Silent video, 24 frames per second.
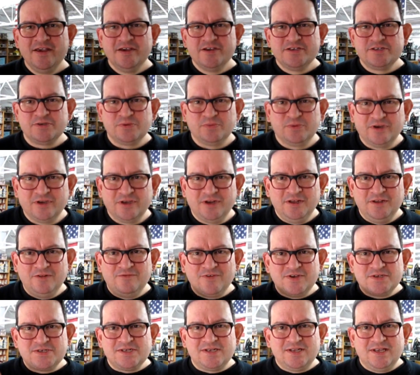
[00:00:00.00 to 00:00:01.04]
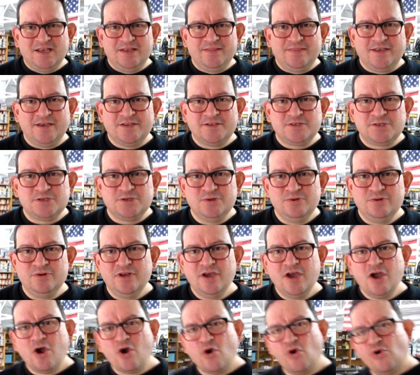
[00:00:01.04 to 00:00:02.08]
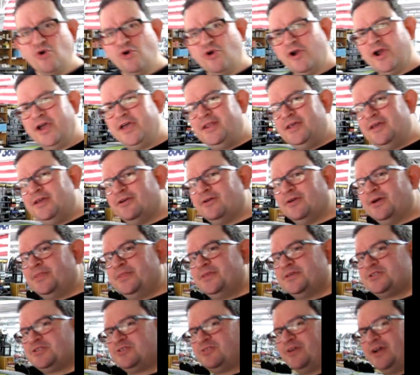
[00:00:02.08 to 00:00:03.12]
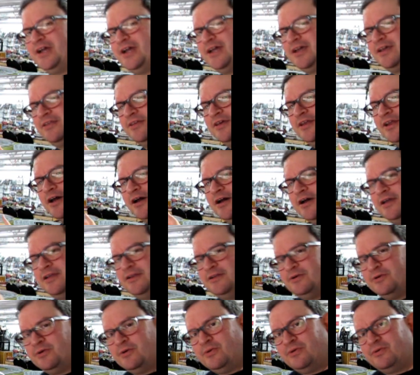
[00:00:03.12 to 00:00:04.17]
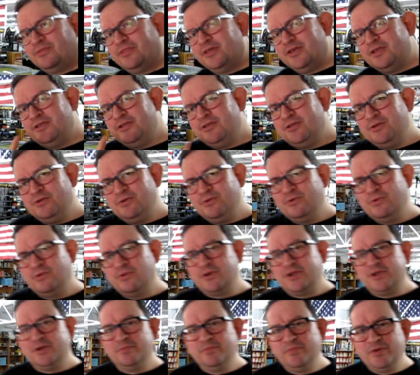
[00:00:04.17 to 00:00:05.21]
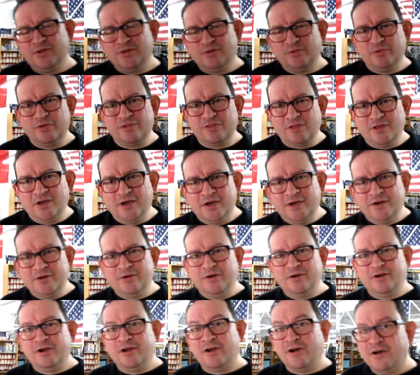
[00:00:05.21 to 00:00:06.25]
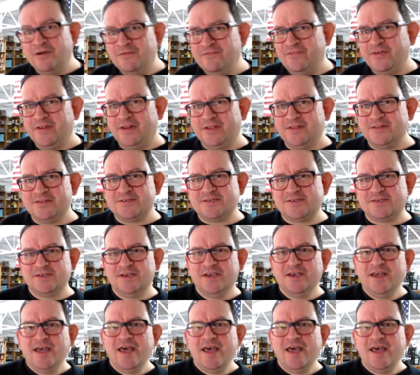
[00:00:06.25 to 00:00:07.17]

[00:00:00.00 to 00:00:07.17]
So we're going to investigate that soon, right here on this track that I know that you can build with utter confidence,